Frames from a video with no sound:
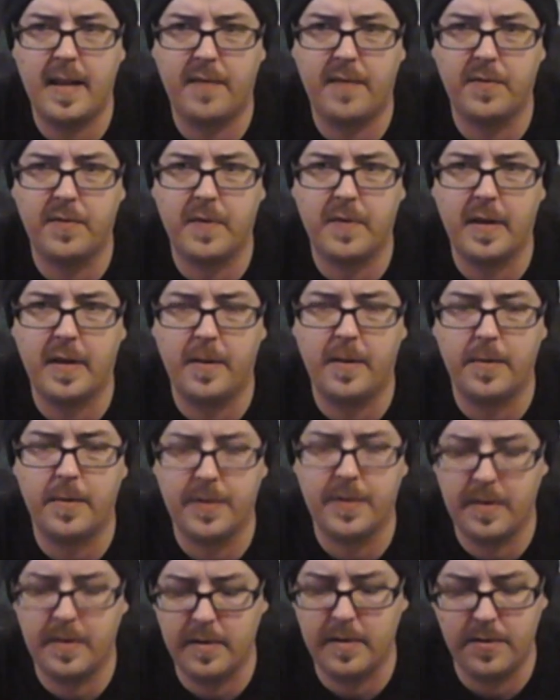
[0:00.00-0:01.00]
have to fight or
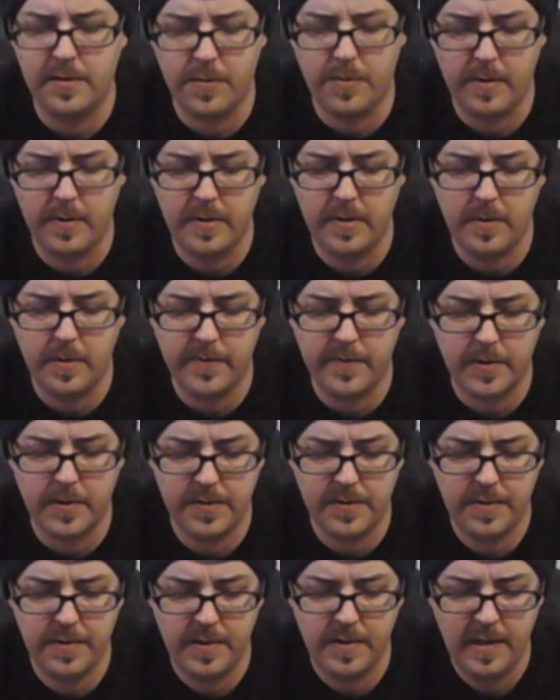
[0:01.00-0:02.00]
it's going to destroy the
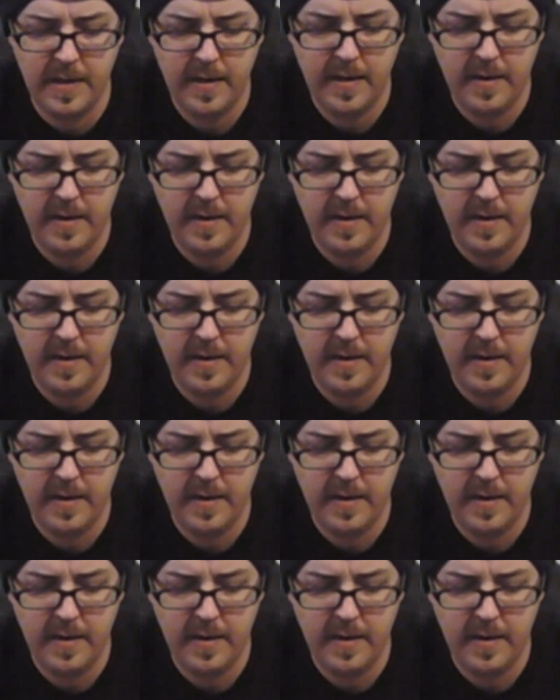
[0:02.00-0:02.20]
universe.